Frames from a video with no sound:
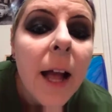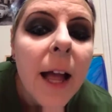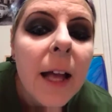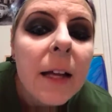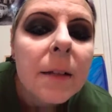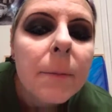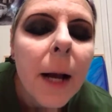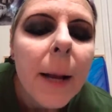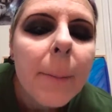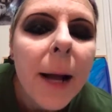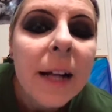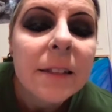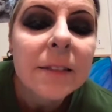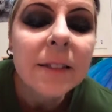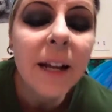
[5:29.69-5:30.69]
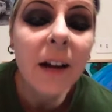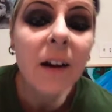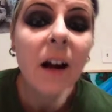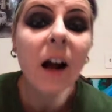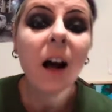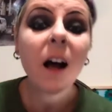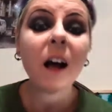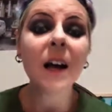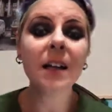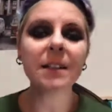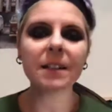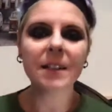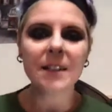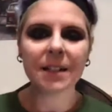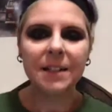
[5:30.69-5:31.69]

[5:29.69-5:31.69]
and my mascara on.